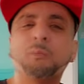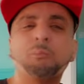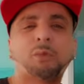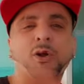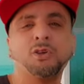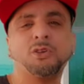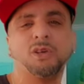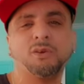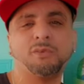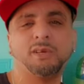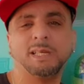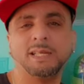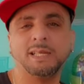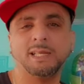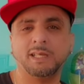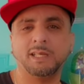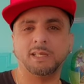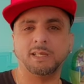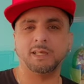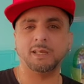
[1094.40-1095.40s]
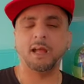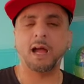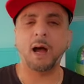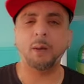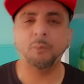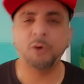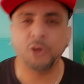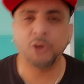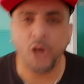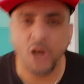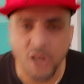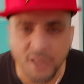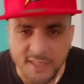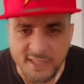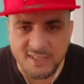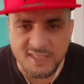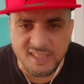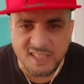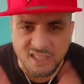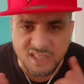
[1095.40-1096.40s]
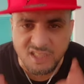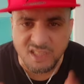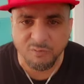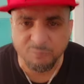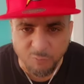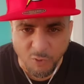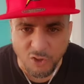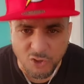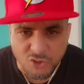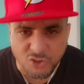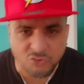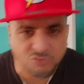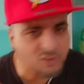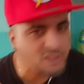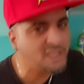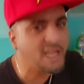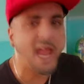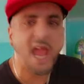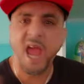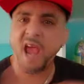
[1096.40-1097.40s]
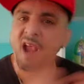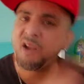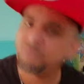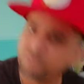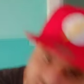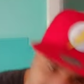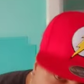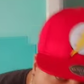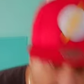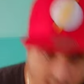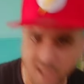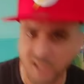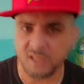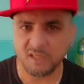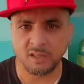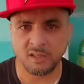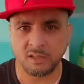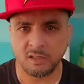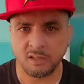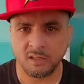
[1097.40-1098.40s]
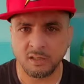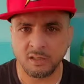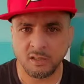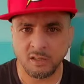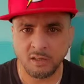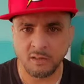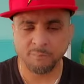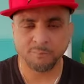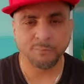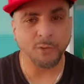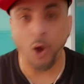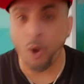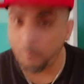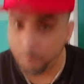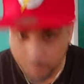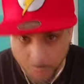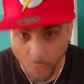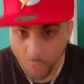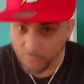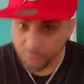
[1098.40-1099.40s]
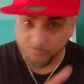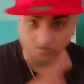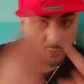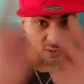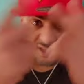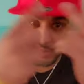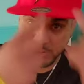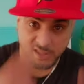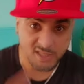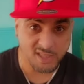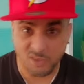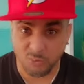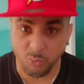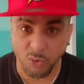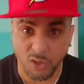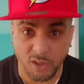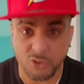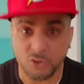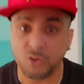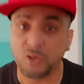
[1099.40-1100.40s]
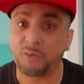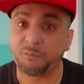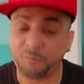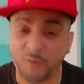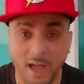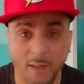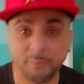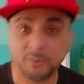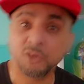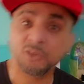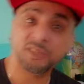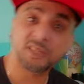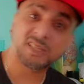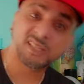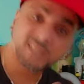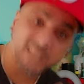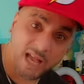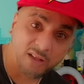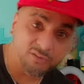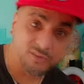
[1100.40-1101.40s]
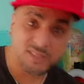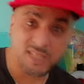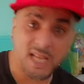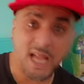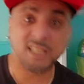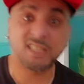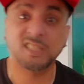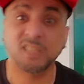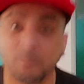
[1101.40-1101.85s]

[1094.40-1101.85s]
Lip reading: Bro, you're an idiot. I'm on 161st Street every day on both 161s. You can find me on the South Side,